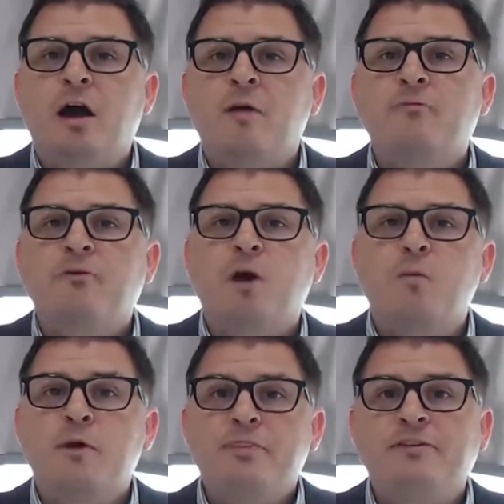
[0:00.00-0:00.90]
up front
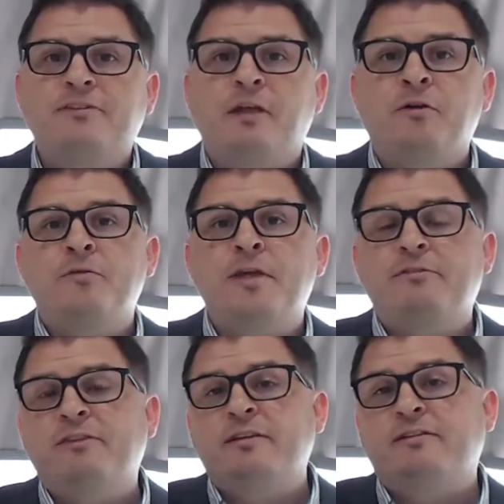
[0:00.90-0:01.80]
with the seller. They've
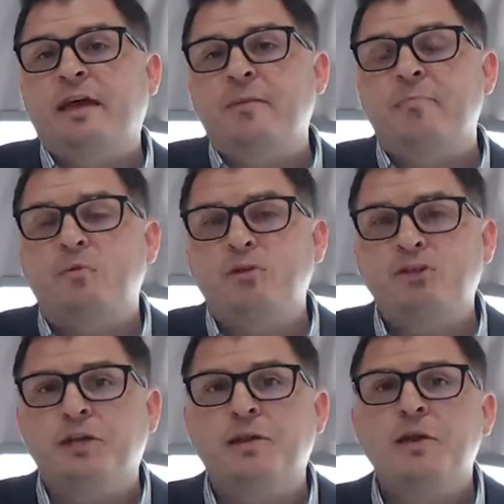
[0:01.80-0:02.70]
set aside a
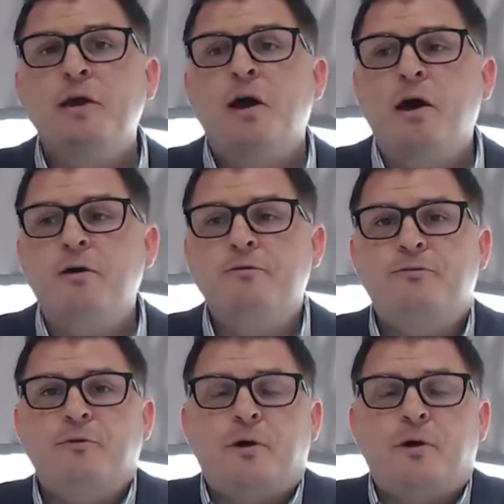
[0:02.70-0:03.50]
portion of,